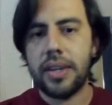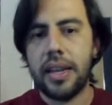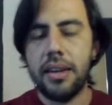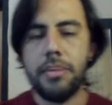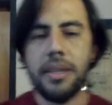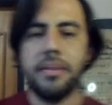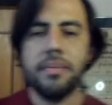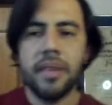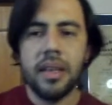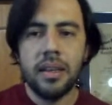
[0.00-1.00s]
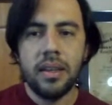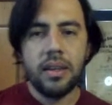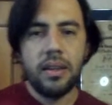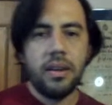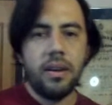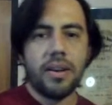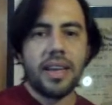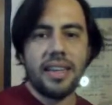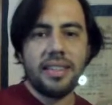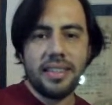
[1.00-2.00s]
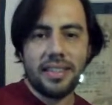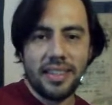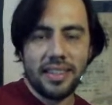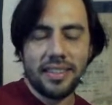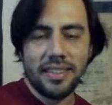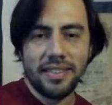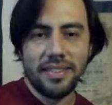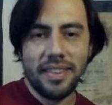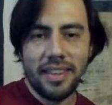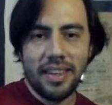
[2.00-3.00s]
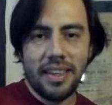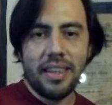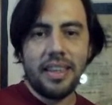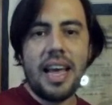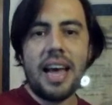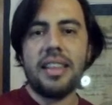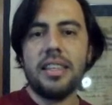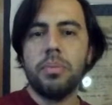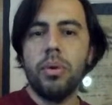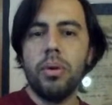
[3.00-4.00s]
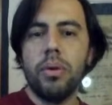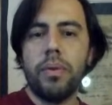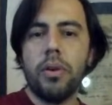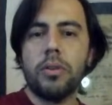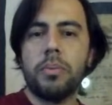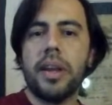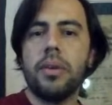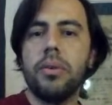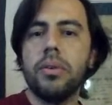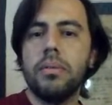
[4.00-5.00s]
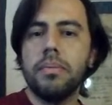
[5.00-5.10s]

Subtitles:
a little bit. Okay, c6. Yeah, this move looks pretty good